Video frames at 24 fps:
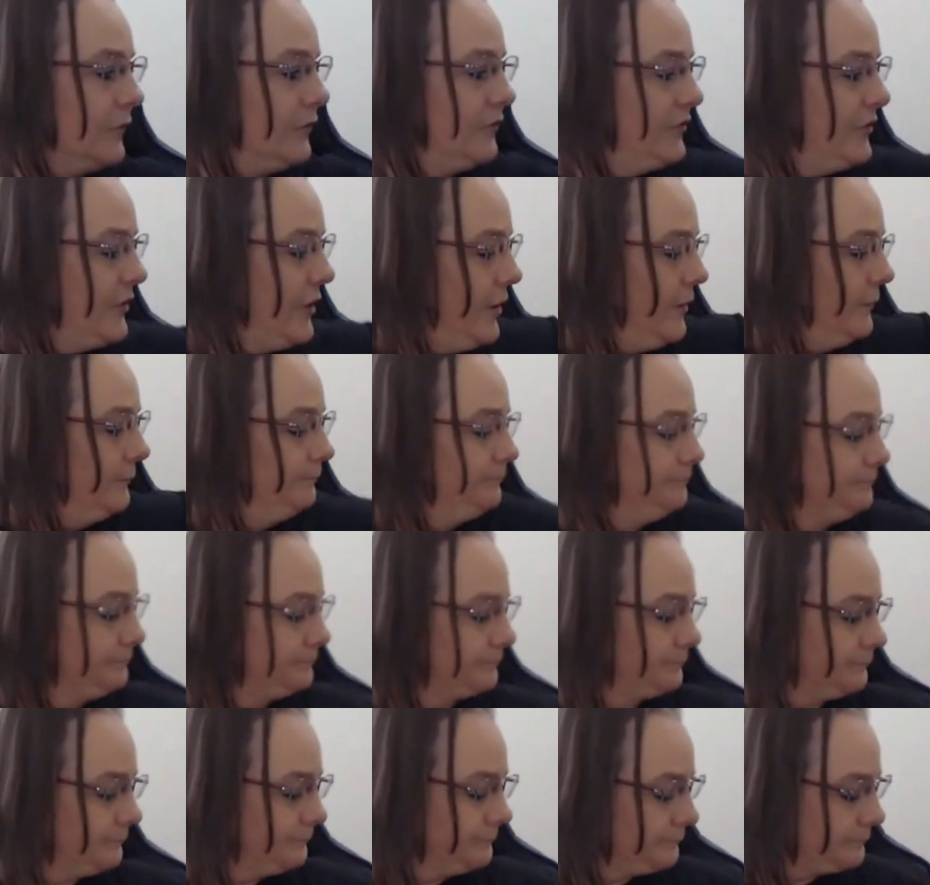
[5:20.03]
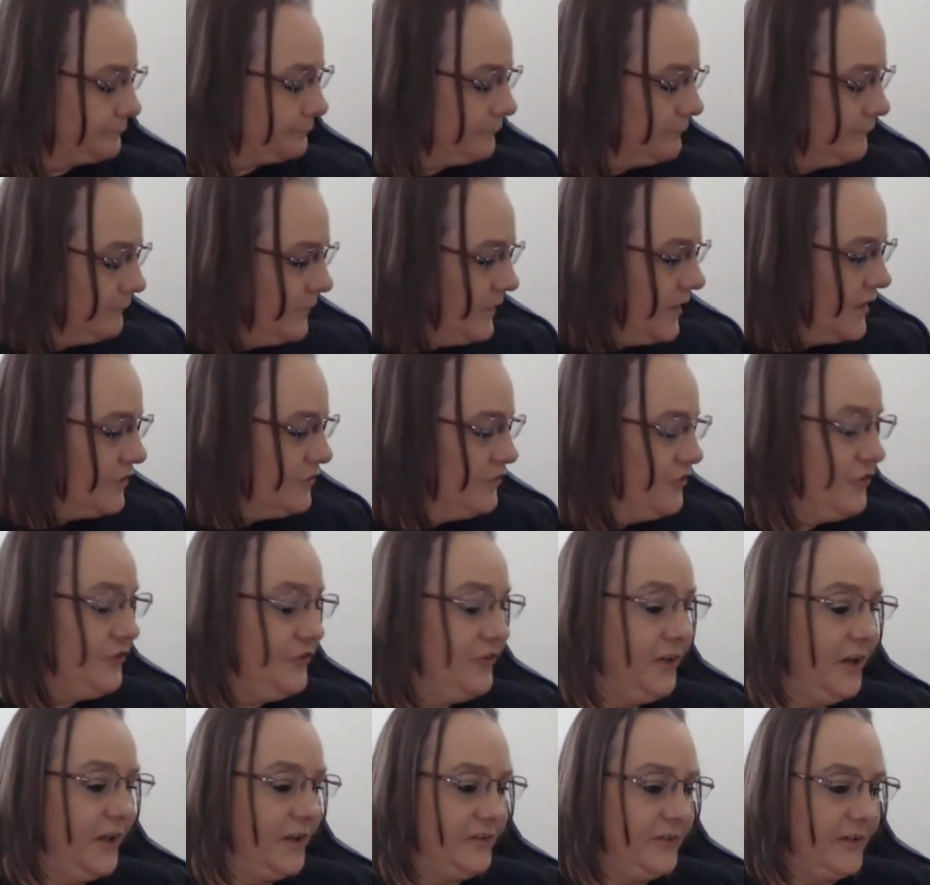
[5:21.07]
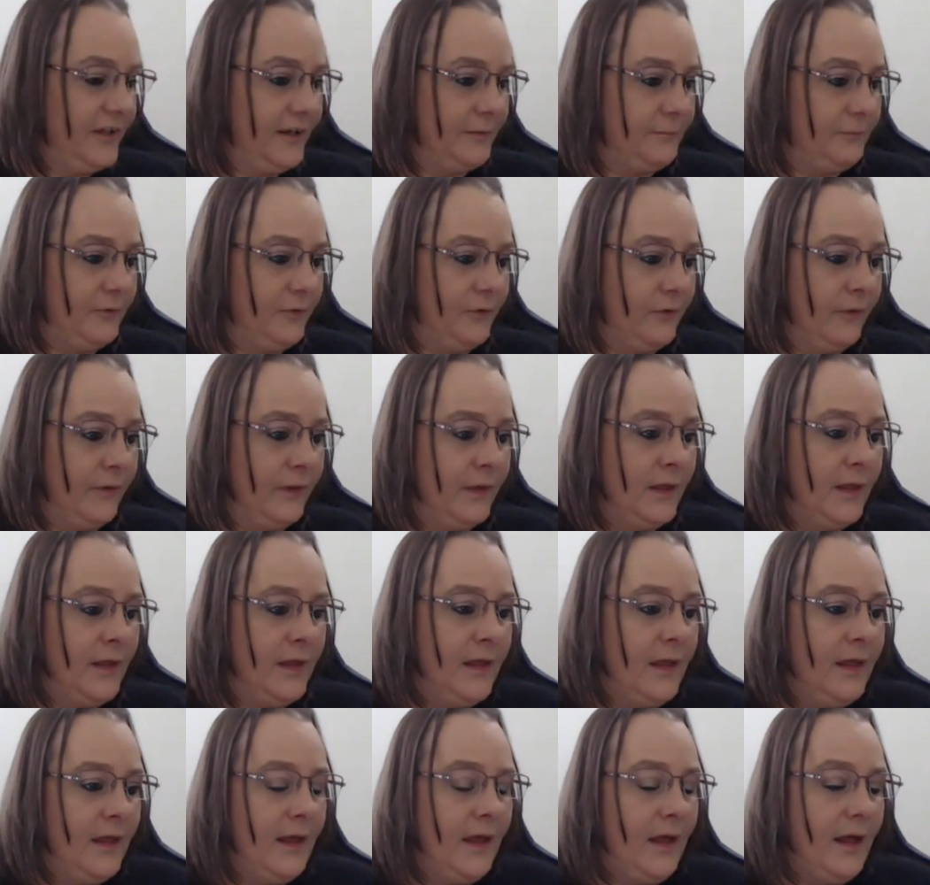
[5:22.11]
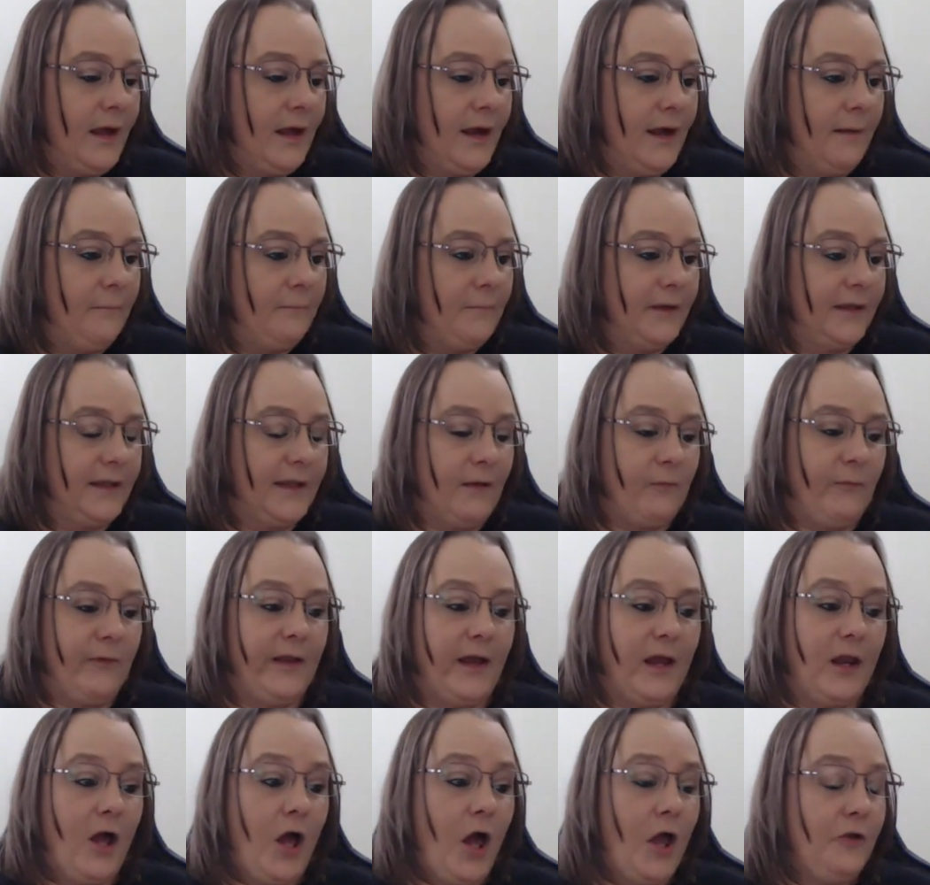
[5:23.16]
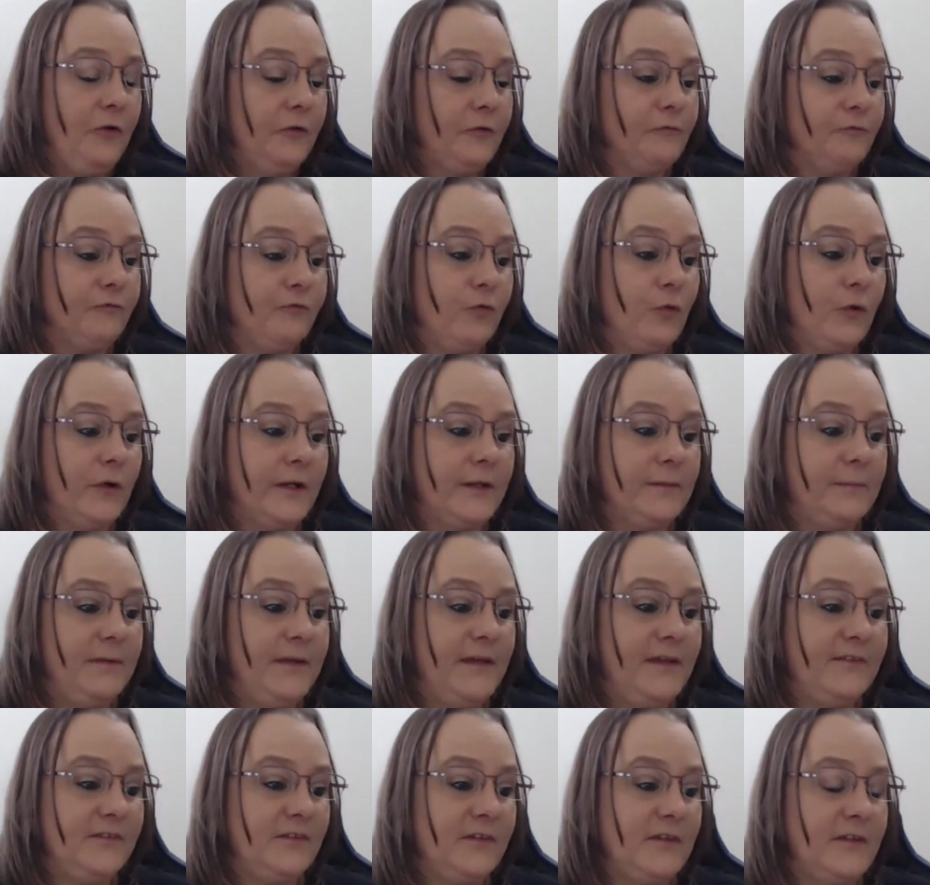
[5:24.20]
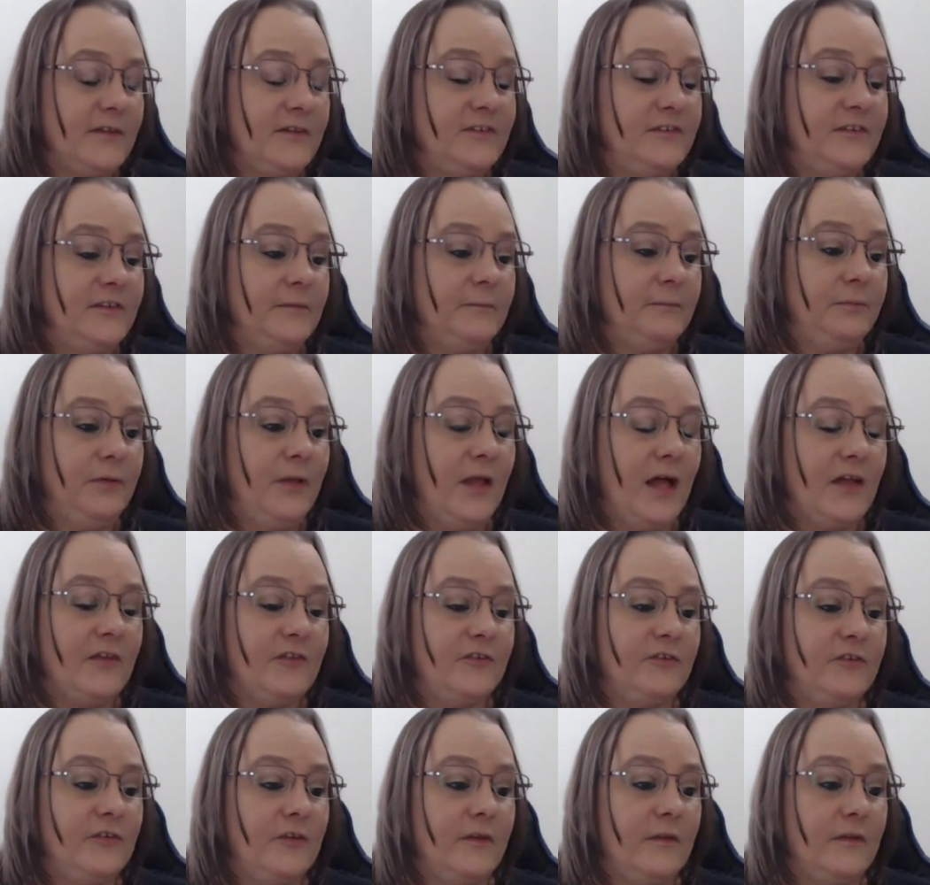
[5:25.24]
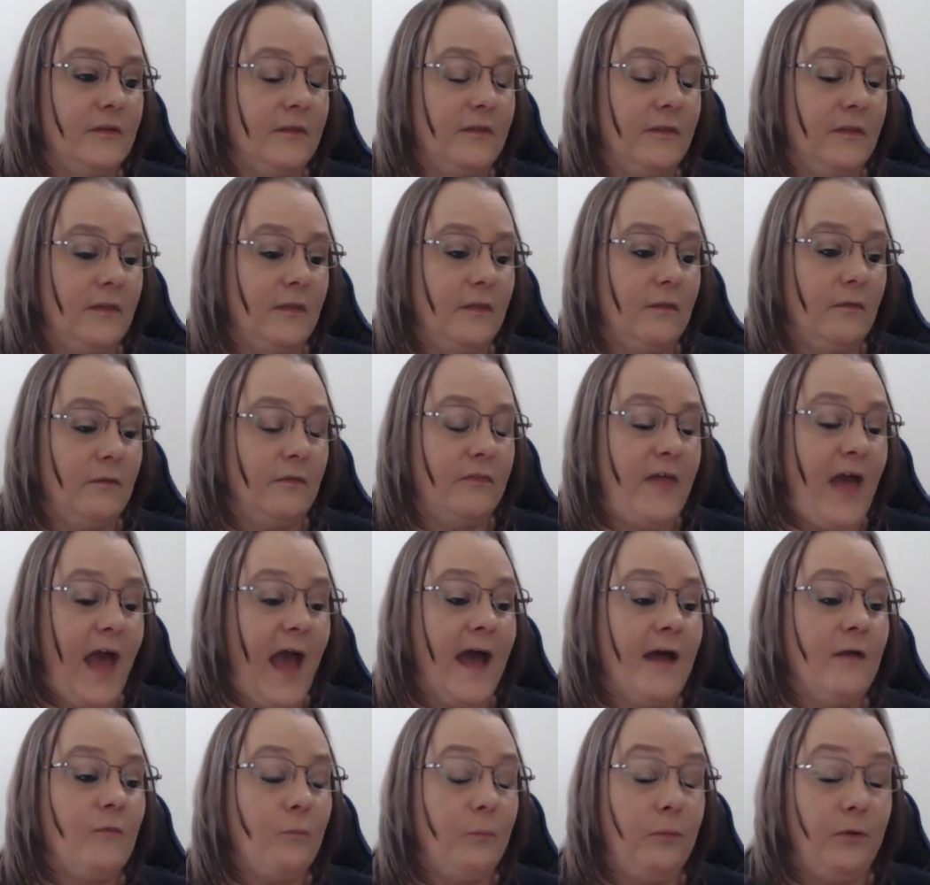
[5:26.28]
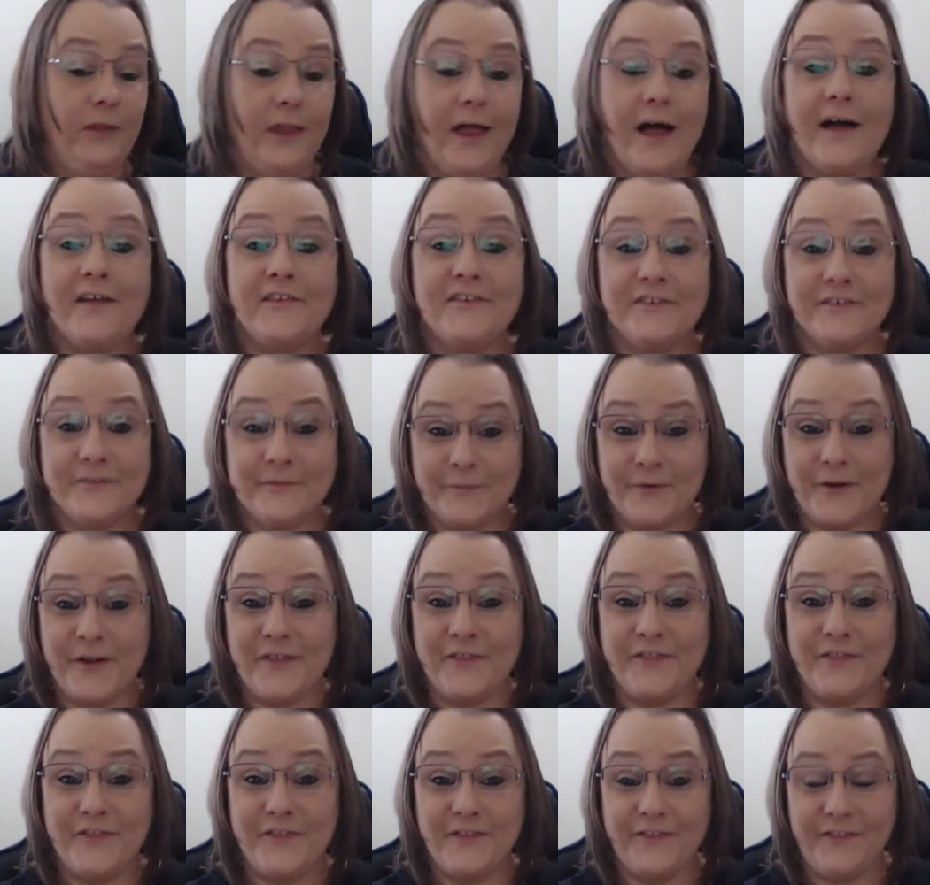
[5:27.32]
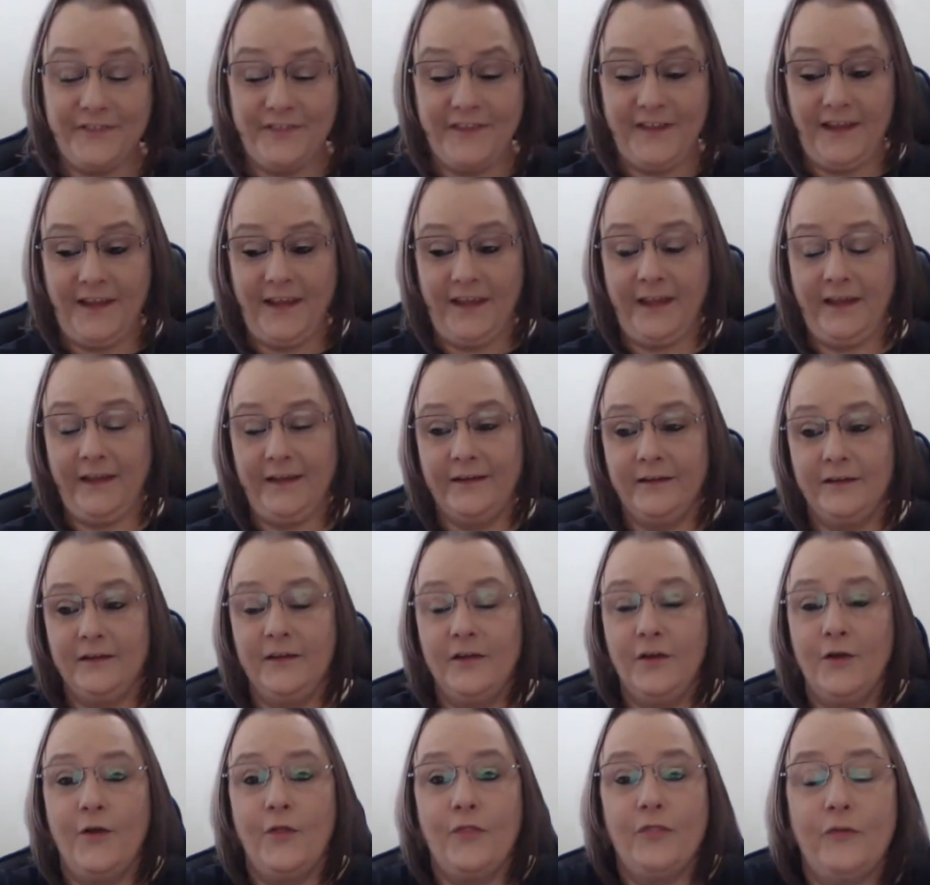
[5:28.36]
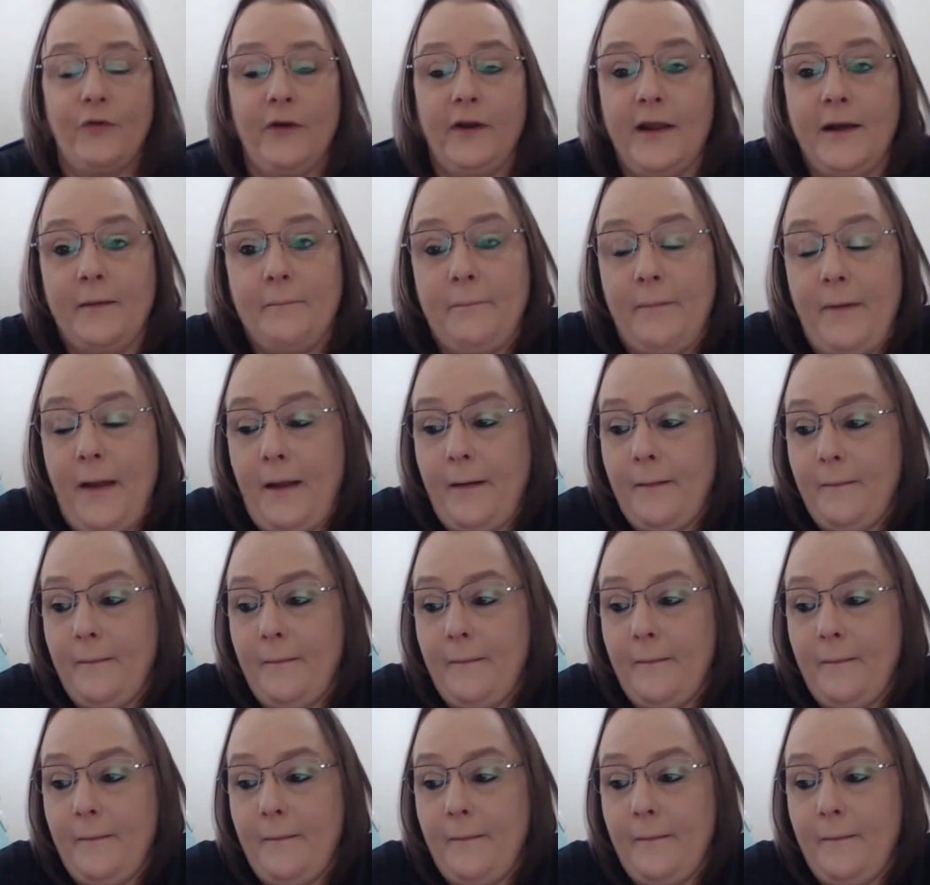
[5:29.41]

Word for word: So just an example. Um, again, we got one hundred forty pieces plus that, plus with the ThreadUp